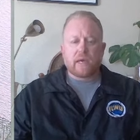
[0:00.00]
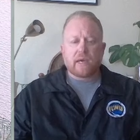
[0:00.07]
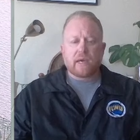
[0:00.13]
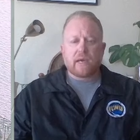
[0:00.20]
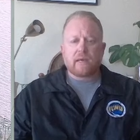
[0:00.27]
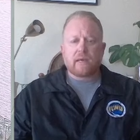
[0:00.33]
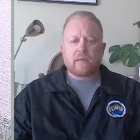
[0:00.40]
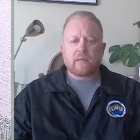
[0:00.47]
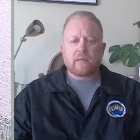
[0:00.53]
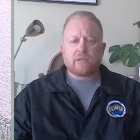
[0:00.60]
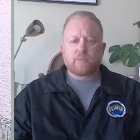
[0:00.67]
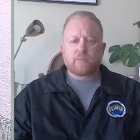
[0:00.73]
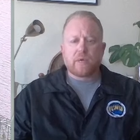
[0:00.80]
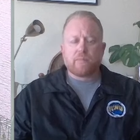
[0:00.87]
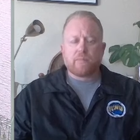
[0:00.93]
and his
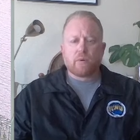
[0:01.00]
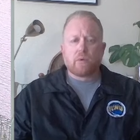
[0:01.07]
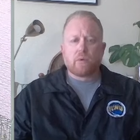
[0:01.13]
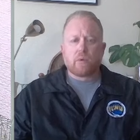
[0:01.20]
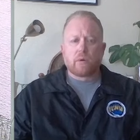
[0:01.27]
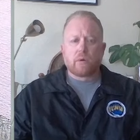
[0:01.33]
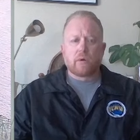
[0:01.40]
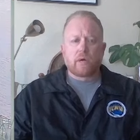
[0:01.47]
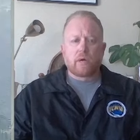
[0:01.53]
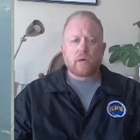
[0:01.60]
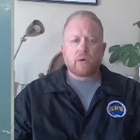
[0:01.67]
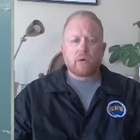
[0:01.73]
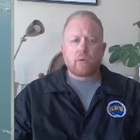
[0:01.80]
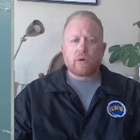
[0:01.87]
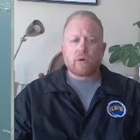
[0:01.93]
people were uh,
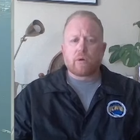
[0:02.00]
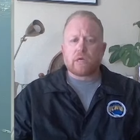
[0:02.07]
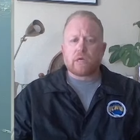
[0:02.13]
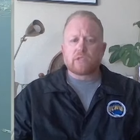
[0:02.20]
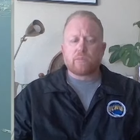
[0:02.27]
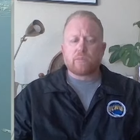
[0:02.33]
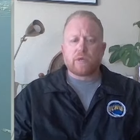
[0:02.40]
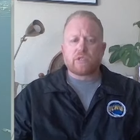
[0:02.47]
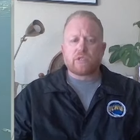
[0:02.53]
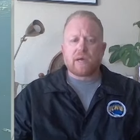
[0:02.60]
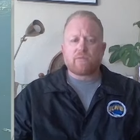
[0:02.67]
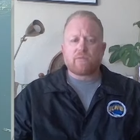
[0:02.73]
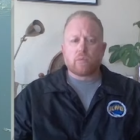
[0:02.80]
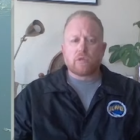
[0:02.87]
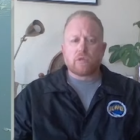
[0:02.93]
going across the bridge
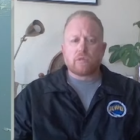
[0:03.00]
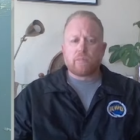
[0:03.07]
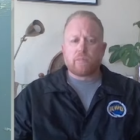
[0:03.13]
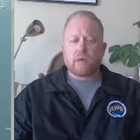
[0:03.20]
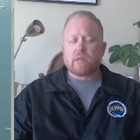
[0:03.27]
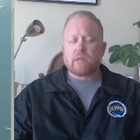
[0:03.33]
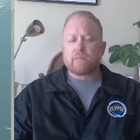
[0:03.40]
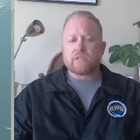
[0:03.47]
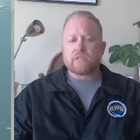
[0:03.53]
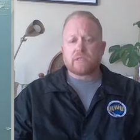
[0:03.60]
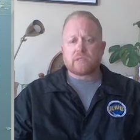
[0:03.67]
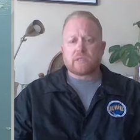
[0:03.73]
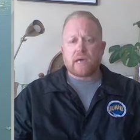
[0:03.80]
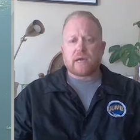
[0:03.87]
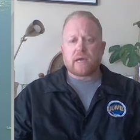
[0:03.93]
afterwards and barely missed
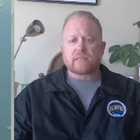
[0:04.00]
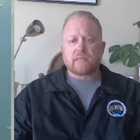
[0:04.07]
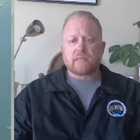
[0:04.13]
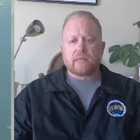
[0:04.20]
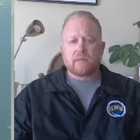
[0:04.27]
this accident.